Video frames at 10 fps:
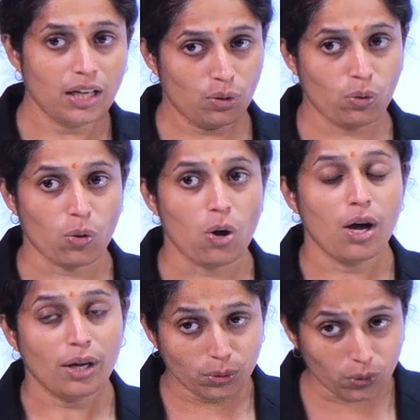No,
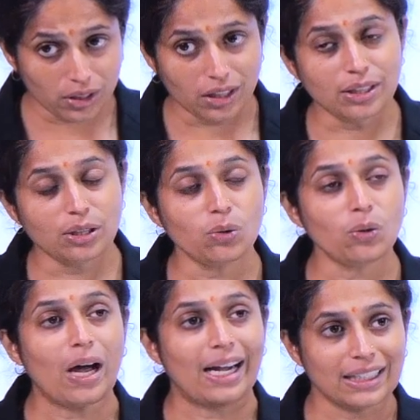you need
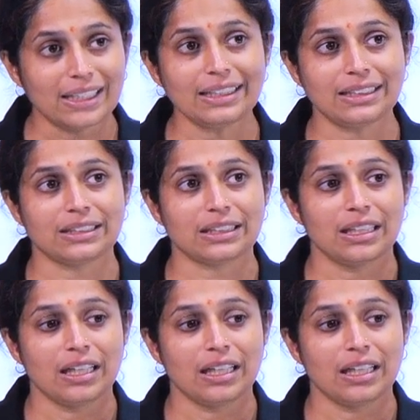to at least